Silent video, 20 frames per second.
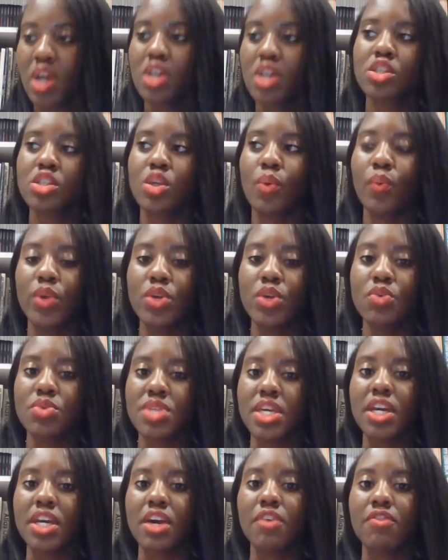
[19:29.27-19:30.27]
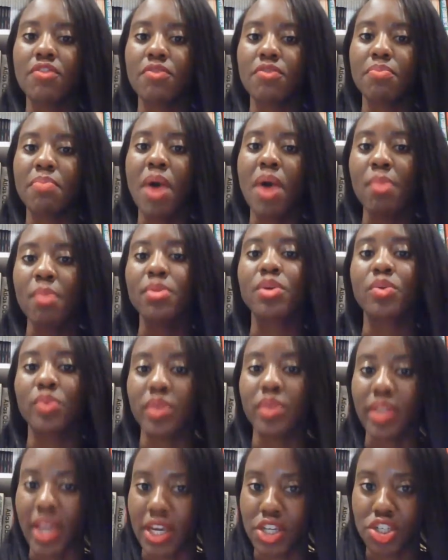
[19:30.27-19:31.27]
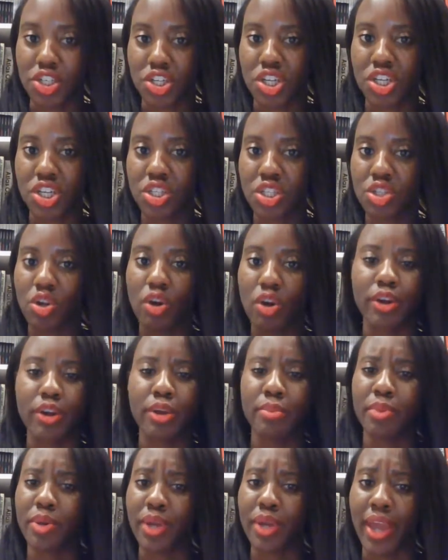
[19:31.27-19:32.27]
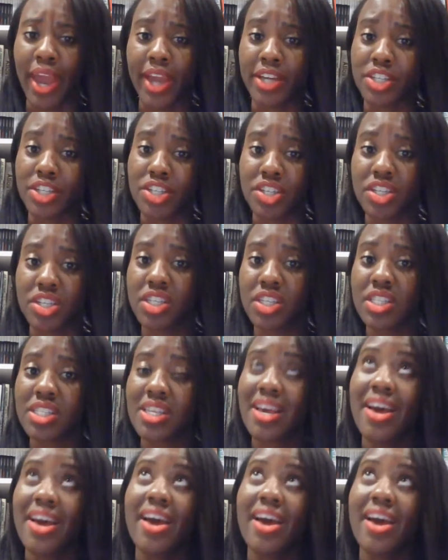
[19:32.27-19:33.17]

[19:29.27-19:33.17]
So when you think of public relations or communications,